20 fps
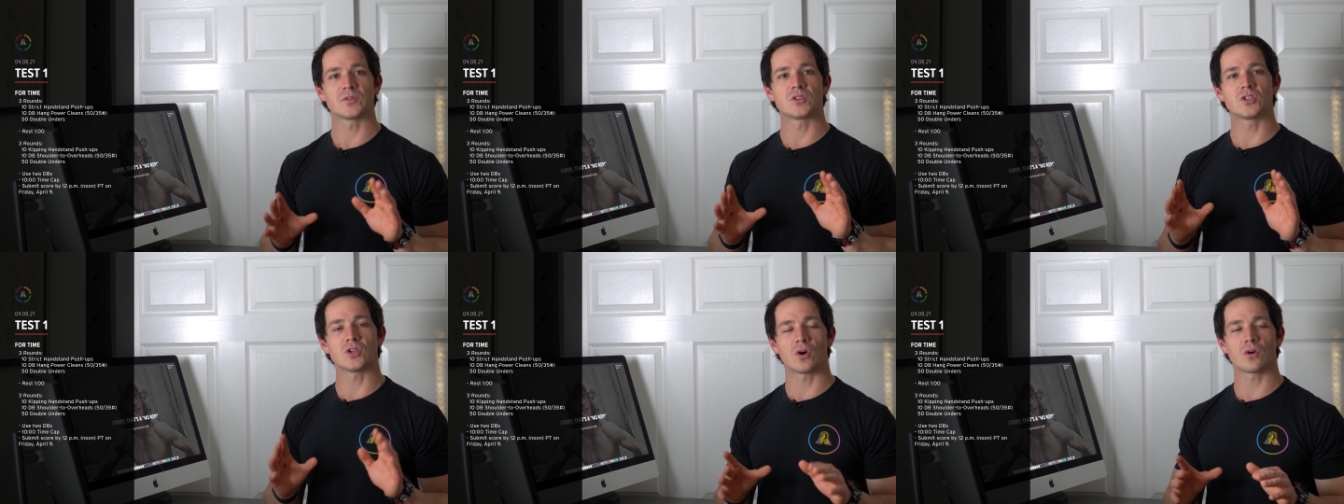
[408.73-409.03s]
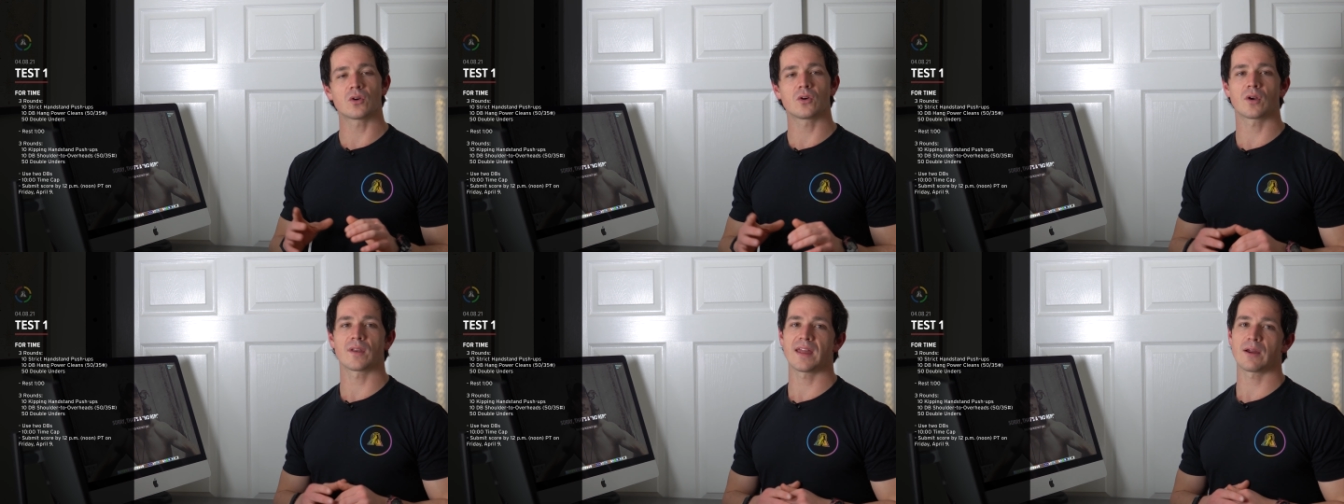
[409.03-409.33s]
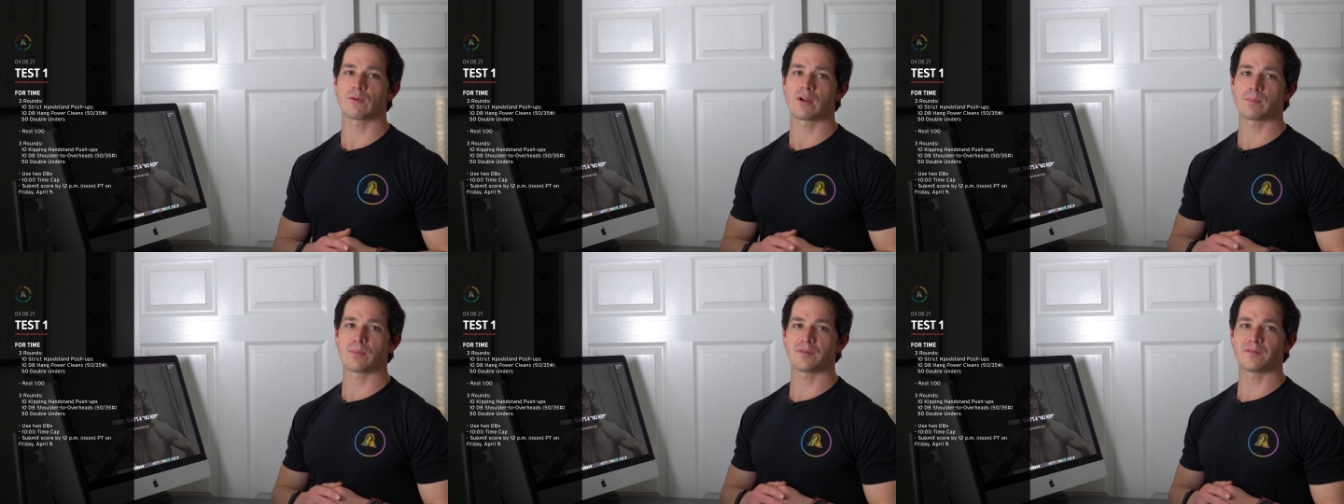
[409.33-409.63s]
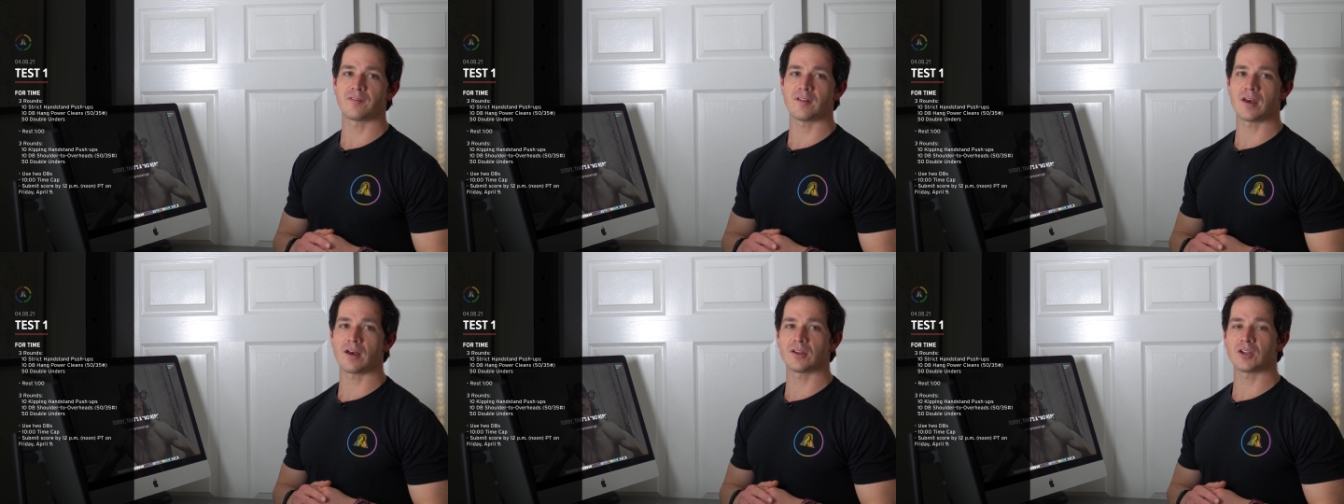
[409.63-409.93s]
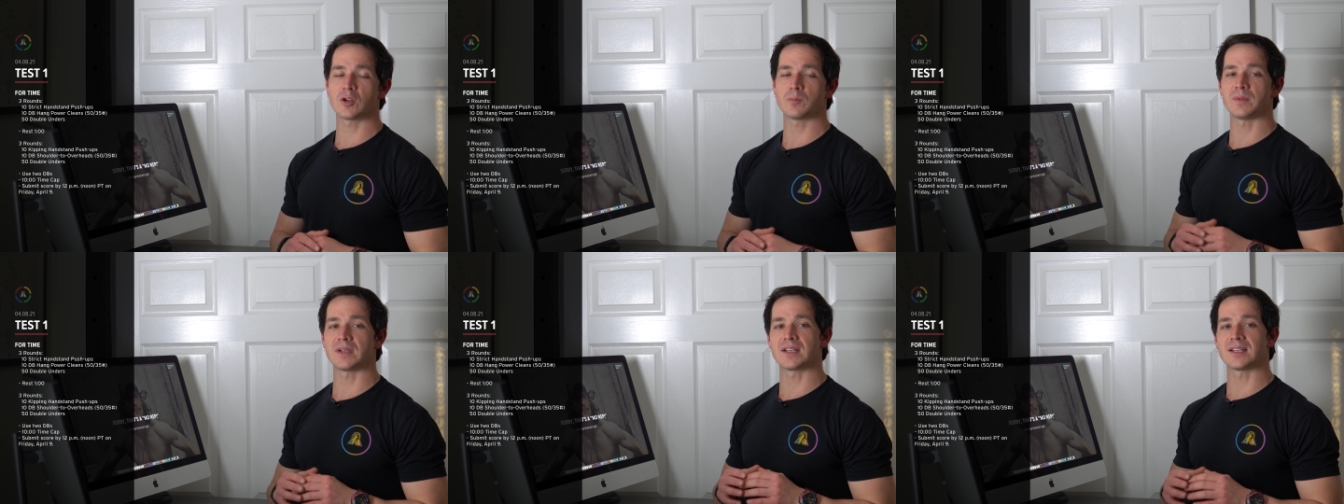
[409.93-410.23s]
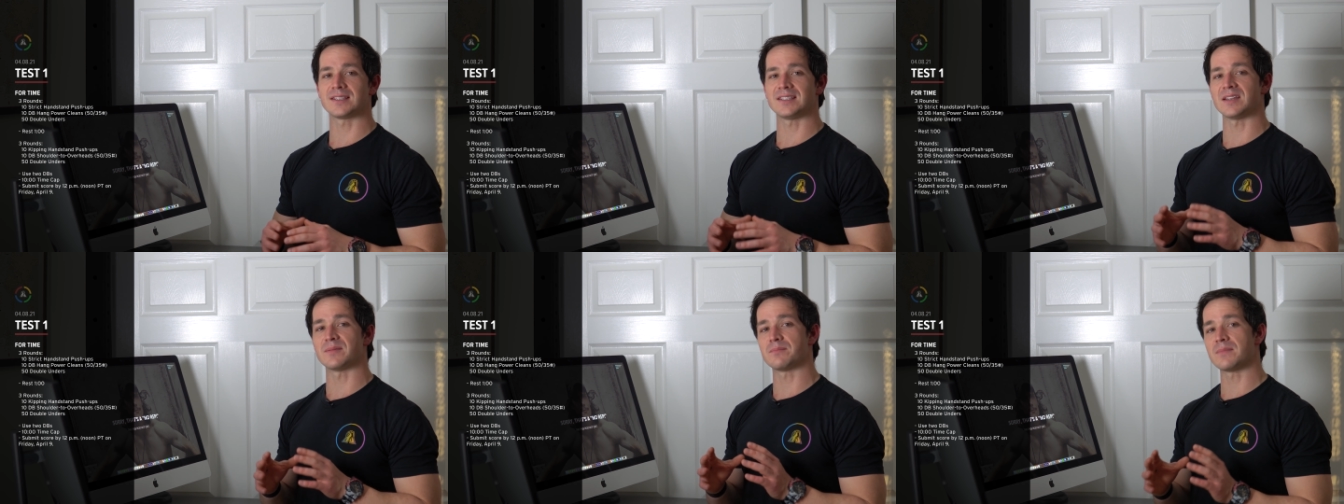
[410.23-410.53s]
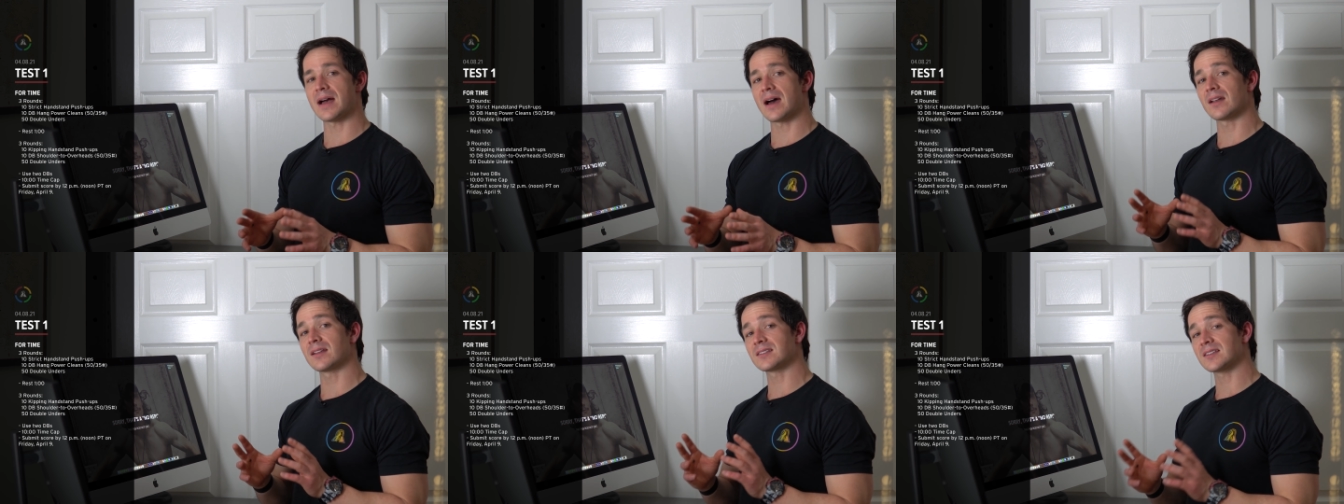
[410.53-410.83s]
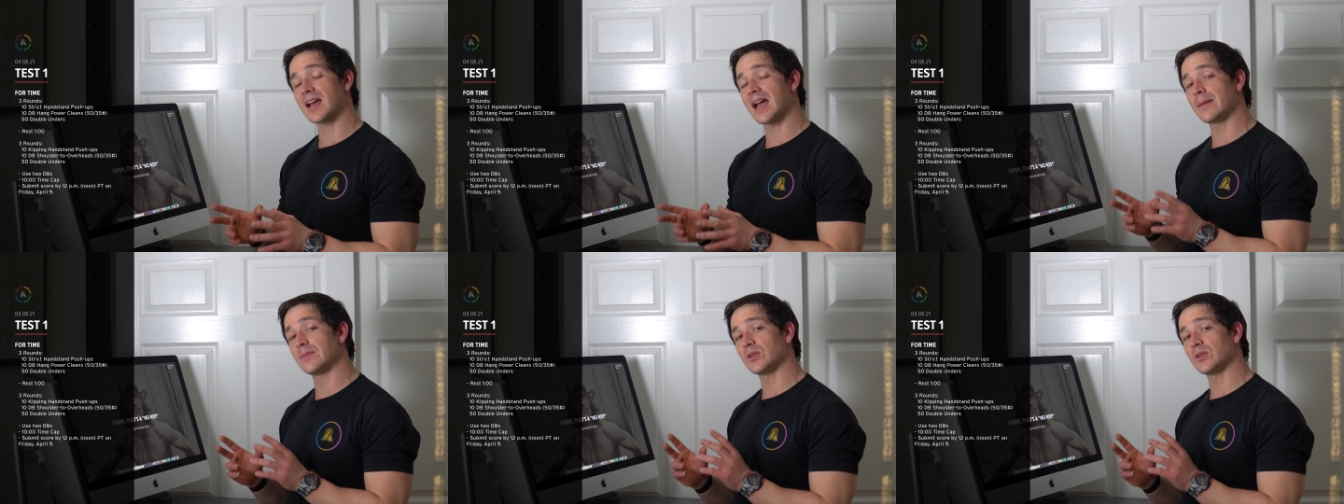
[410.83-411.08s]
Don't go to that rep of failure because the amount of time